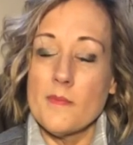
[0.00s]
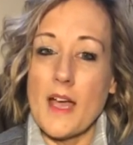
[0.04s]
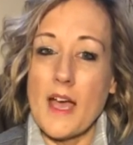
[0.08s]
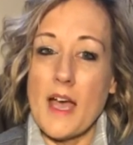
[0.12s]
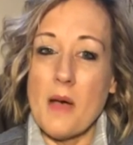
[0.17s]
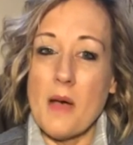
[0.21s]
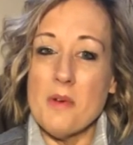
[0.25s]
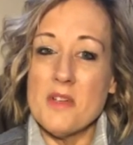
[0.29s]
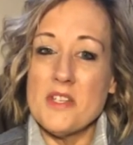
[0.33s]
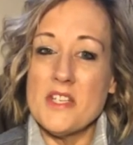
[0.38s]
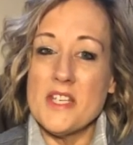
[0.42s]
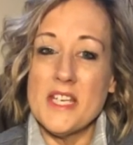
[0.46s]

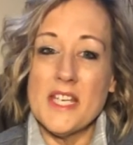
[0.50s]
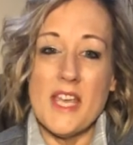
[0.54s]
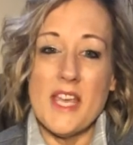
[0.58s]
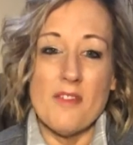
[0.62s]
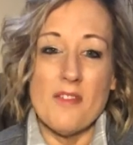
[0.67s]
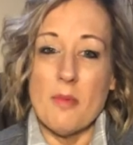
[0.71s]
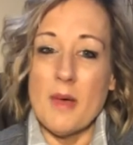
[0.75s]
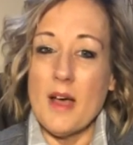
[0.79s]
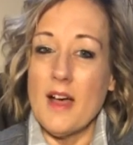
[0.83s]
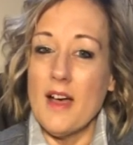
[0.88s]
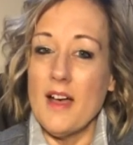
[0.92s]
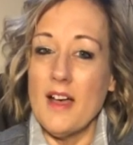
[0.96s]
I want you to give
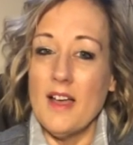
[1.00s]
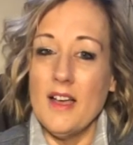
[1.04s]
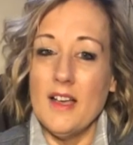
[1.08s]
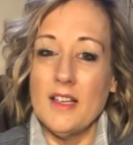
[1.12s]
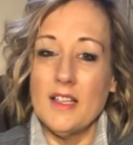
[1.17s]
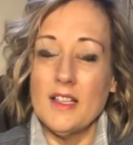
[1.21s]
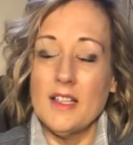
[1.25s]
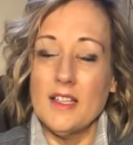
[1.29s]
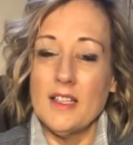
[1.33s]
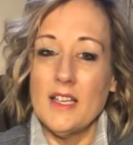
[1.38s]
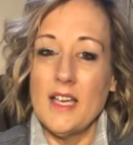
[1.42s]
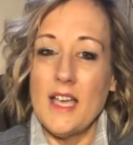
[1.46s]
them a hug.
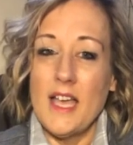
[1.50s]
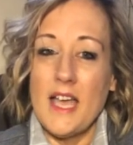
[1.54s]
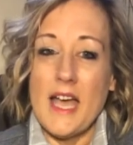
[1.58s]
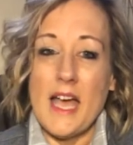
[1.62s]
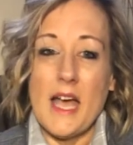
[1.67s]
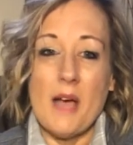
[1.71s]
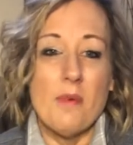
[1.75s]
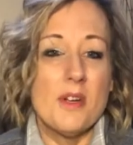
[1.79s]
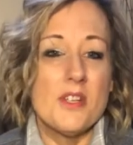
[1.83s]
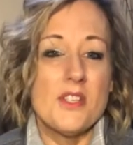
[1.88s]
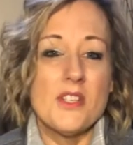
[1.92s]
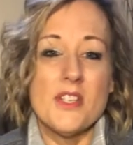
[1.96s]
I
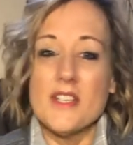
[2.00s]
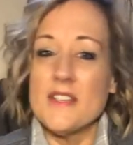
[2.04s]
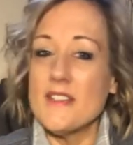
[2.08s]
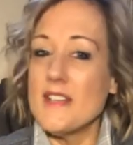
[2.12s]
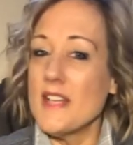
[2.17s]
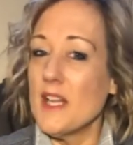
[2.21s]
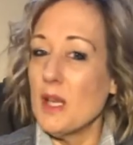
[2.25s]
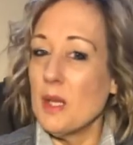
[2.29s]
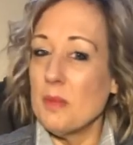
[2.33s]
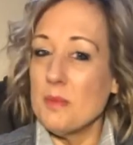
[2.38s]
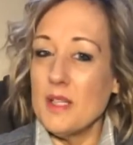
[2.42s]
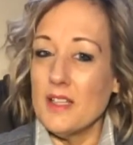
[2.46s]
want you to
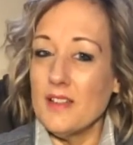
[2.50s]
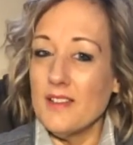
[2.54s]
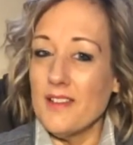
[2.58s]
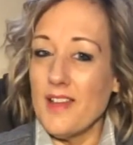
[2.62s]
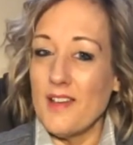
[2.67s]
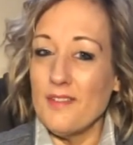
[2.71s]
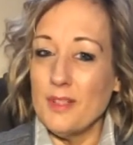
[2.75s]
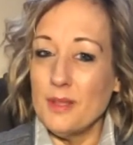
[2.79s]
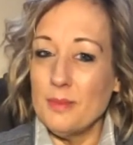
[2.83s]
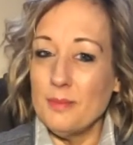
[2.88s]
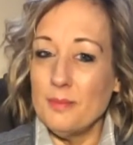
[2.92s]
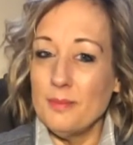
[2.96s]
tell them you
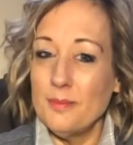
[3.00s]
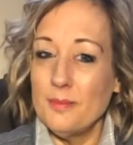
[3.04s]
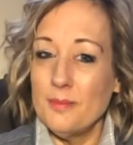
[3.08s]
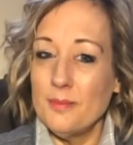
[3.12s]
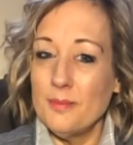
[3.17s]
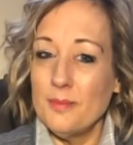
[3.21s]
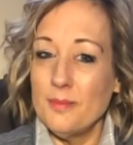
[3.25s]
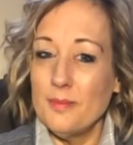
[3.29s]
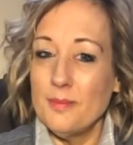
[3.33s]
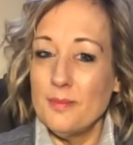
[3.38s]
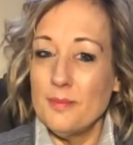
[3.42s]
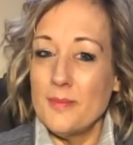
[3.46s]
love them.
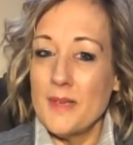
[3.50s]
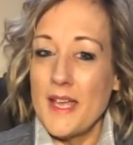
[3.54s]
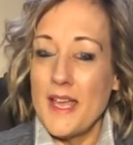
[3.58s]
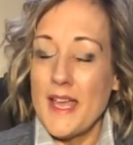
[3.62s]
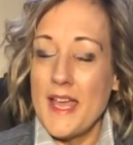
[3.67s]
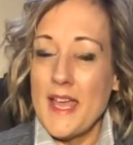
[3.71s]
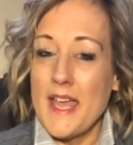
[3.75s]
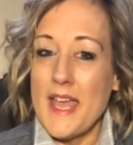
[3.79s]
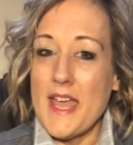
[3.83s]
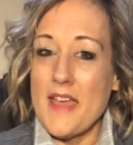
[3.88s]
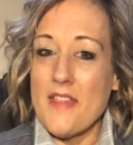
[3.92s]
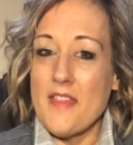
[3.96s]

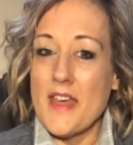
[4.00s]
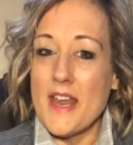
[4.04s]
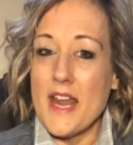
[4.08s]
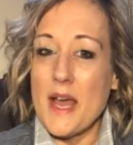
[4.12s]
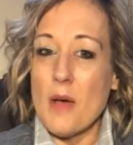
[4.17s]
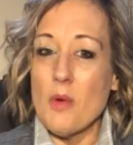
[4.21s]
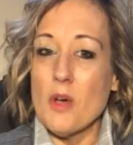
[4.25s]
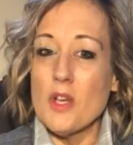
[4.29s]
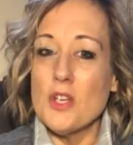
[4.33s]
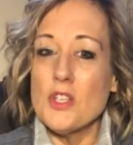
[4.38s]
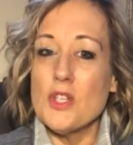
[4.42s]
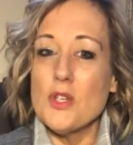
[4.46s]
And then I
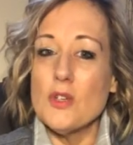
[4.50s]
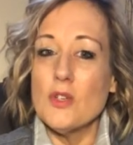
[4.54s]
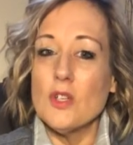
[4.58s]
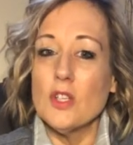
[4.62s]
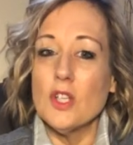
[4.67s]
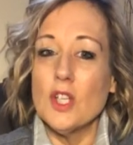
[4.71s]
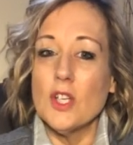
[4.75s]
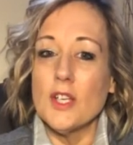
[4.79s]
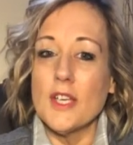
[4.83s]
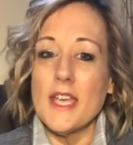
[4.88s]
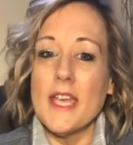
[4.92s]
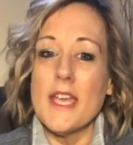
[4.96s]
want you to
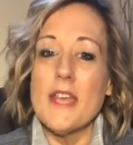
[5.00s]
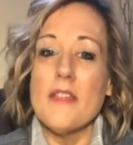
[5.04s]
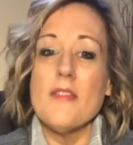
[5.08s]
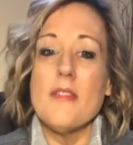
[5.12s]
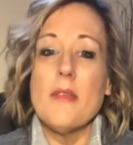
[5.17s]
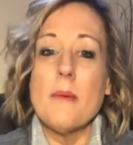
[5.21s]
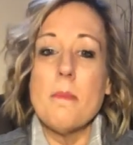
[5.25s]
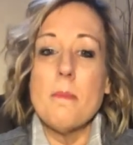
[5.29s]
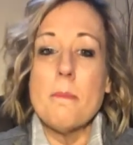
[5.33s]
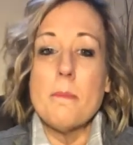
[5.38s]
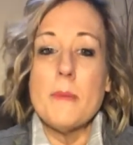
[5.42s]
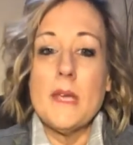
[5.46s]
look in
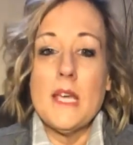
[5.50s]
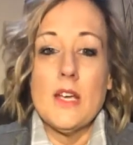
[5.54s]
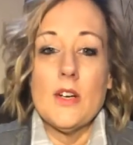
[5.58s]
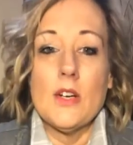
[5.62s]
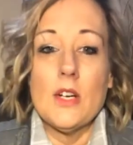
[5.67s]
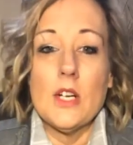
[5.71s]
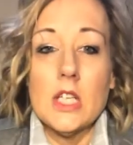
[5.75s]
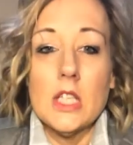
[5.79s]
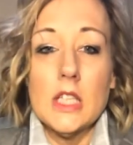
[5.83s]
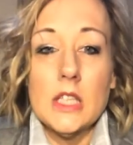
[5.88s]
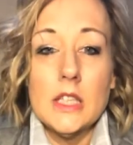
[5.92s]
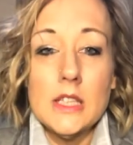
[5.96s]
the
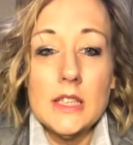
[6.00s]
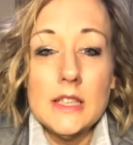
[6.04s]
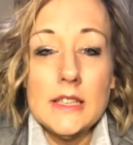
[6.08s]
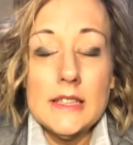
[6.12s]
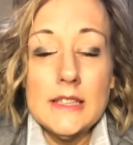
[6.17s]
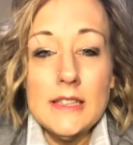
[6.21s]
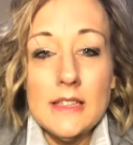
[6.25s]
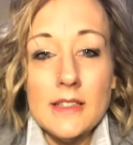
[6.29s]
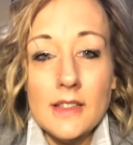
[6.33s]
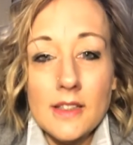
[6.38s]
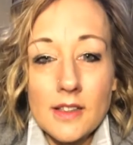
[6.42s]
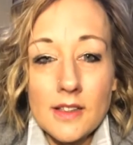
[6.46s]
mirror.
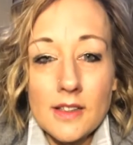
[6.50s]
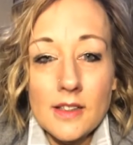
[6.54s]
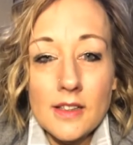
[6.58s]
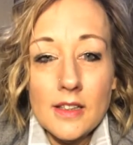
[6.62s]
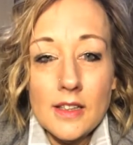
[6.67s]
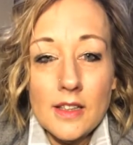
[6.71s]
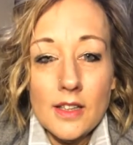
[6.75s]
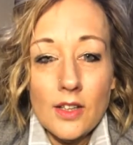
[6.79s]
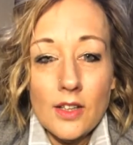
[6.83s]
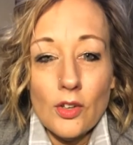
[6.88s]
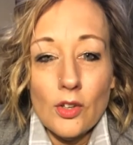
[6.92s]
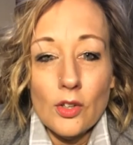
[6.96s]

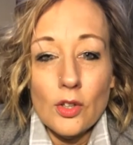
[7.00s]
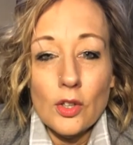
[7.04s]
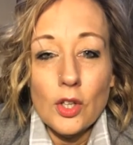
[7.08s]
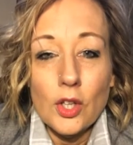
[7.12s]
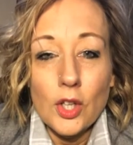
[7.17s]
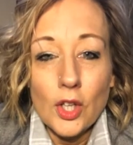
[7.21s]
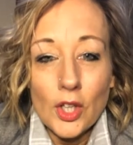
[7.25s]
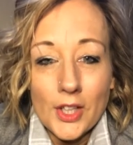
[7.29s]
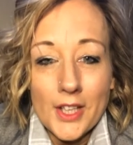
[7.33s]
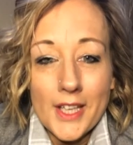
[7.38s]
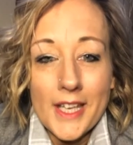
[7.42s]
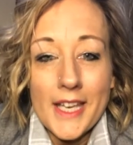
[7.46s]

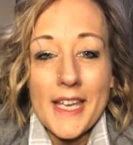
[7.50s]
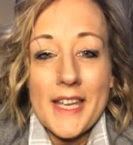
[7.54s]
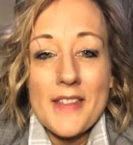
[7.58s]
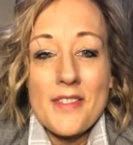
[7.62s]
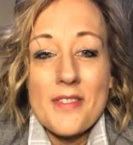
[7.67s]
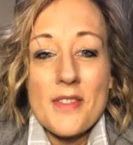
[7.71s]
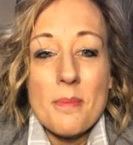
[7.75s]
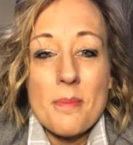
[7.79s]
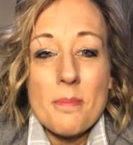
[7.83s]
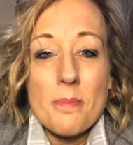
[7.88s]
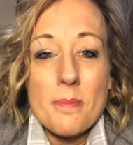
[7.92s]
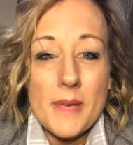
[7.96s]
Look in
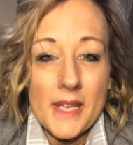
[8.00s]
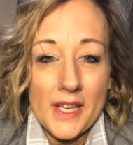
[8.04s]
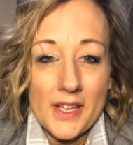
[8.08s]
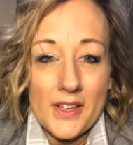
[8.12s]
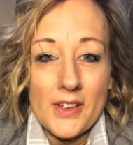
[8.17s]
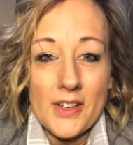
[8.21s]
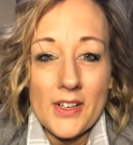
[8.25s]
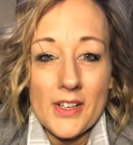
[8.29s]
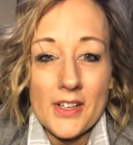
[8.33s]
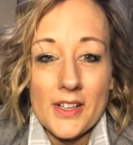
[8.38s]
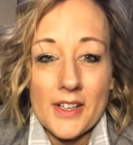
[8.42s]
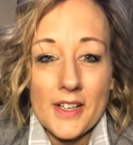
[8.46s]
the
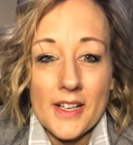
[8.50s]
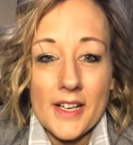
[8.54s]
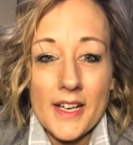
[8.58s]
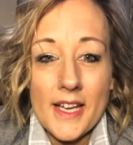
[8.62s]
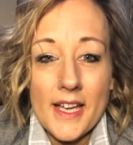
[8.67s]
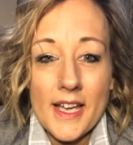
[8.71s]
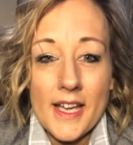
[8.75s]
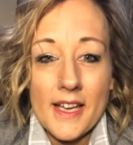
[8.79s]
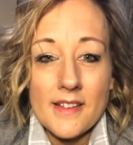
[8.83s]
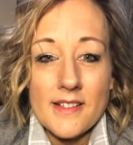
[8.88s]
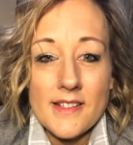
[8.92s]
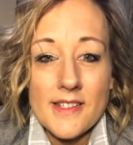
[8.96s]
mirror
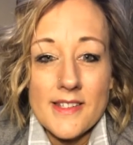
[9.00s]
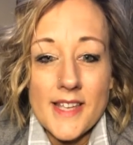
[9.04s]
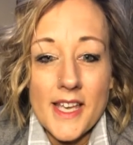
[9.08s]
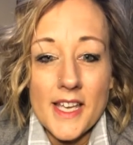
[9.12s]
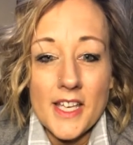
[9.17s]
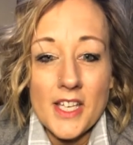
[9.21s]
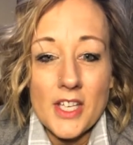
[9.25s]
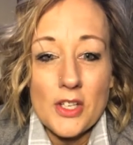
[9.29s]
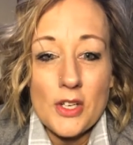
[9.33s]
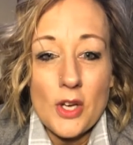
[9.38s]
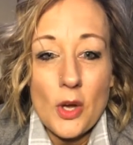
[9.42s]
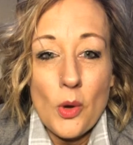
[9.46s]
and say,
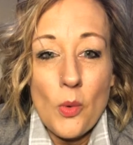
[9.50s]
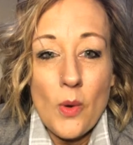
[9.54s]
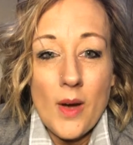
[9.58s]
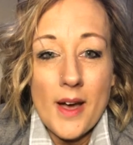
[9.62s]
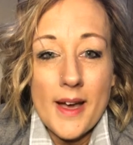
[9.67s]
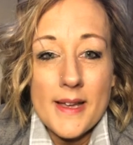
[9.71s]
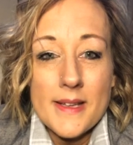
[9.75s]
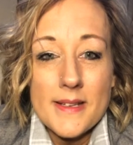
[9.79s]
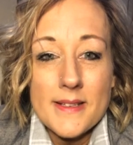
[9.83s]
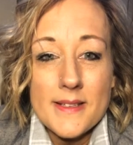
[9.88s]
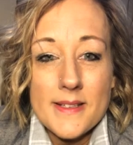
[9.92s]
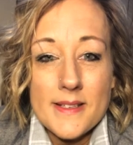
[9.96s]
you know
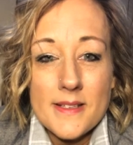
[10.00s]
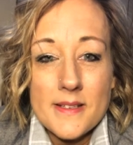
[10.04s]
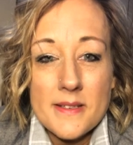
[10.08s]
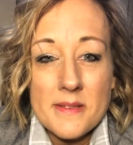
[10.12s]
what?